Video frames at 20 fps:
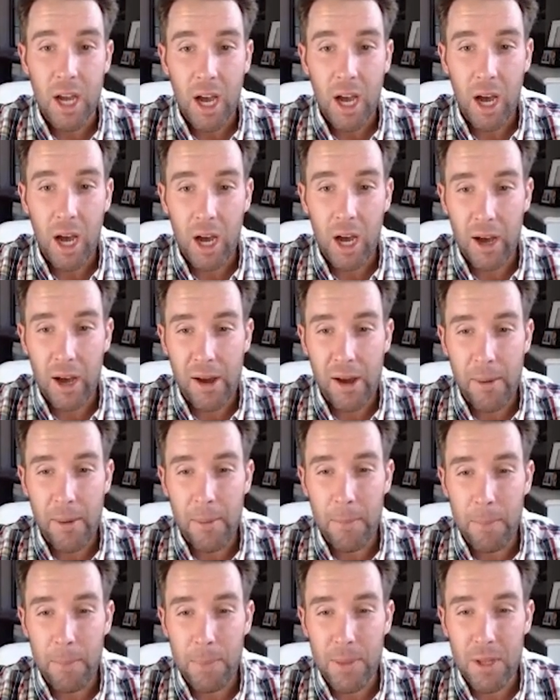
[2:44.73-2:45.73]

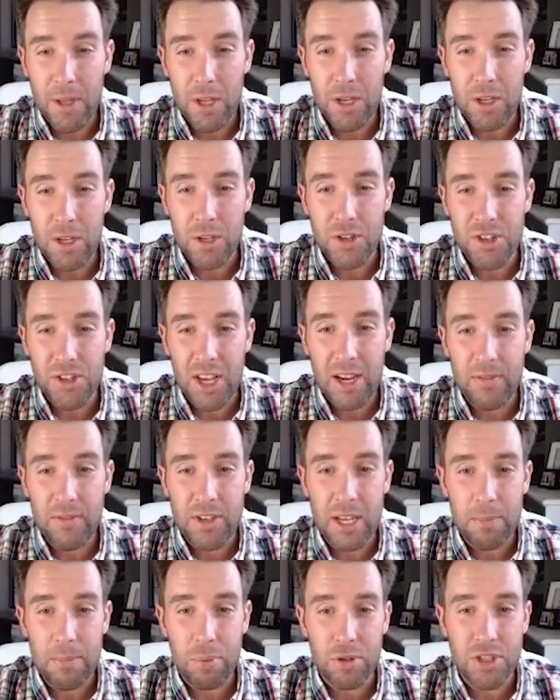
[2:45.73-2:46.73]
save
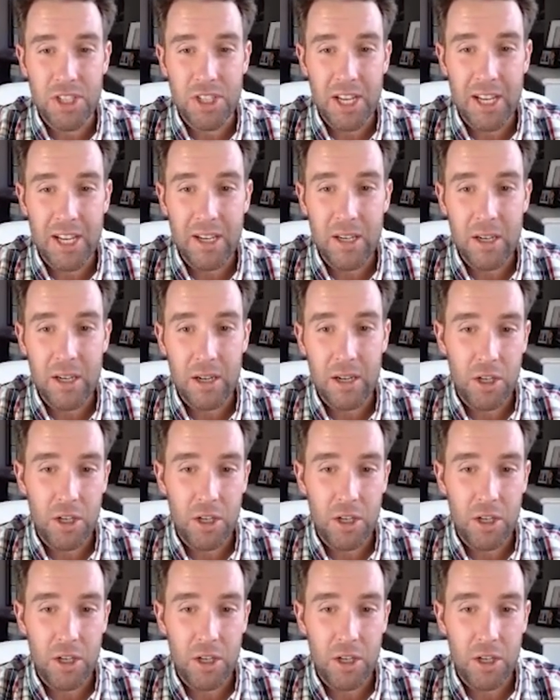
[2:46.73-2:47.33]
10%.